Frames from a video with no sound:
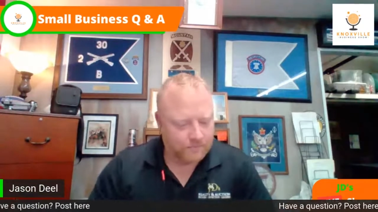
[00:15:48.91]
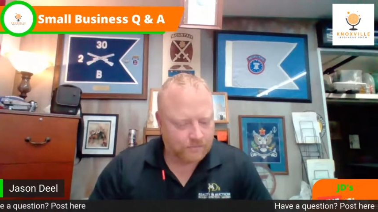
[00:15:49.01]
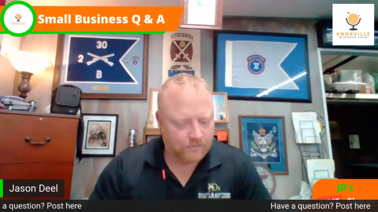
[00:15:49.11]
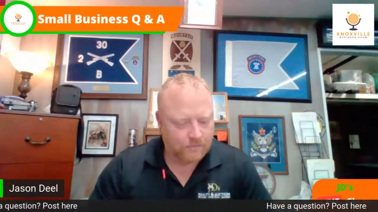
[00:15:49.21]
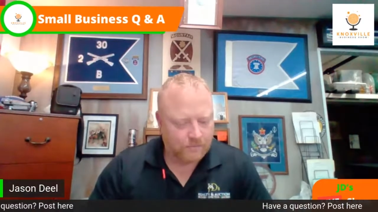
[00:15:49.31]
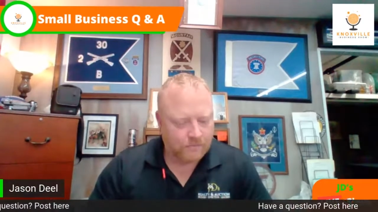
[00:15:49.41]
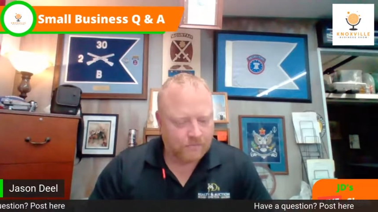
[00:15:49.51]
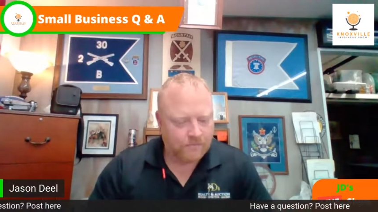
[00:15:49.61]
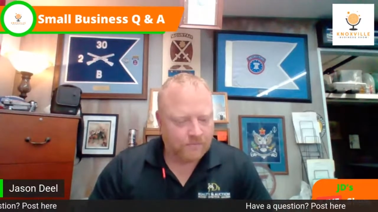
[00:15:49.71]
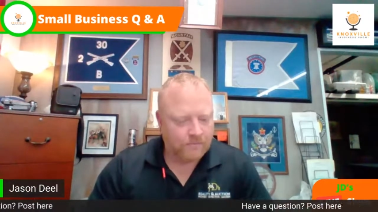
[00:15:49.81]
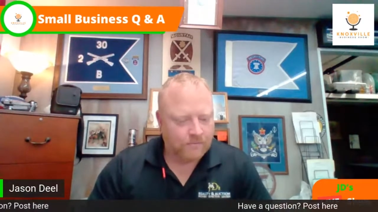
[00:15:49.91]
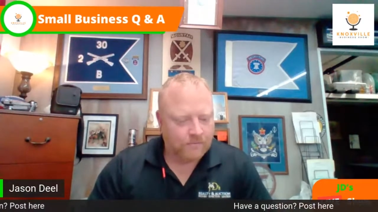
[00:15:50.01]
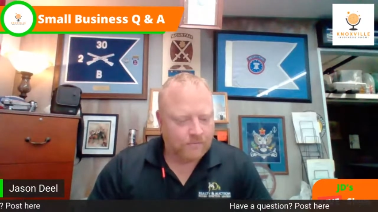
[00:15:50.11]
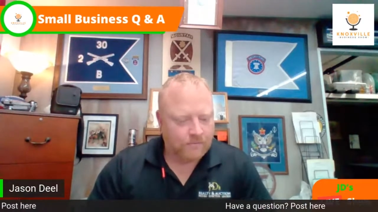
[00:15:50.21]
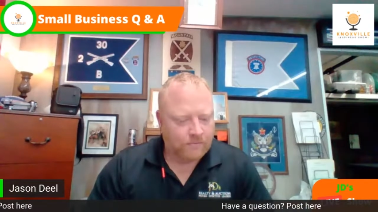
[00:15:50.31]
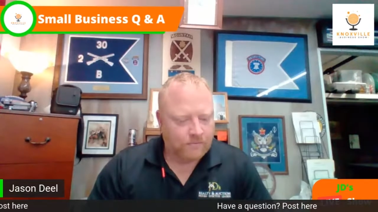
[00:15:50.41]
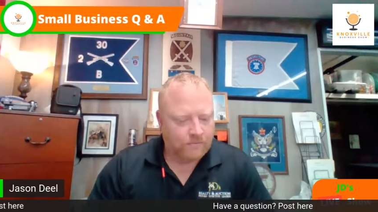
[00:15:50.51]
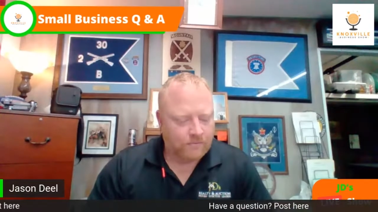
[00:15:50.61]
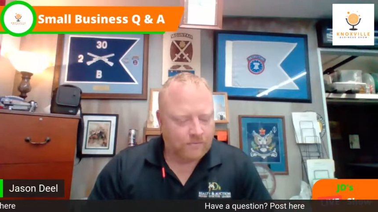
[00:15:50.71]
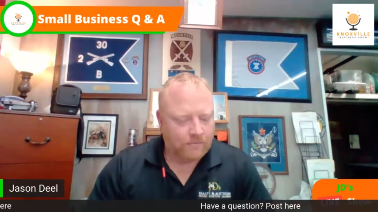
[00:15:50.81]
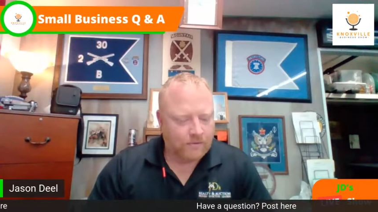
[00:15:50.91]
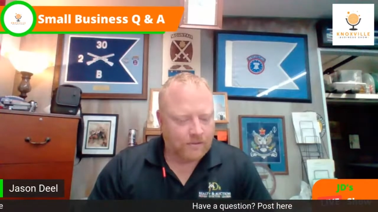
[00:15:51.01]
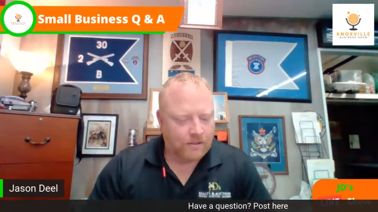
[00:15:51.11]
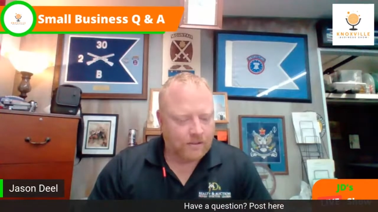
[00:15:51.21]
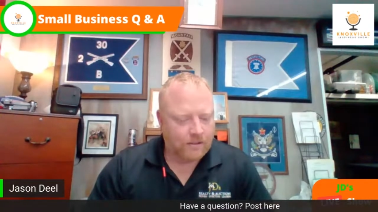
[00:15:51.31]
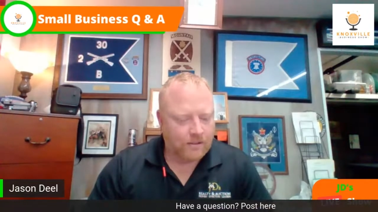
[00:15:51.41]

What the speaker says: Nothing is said.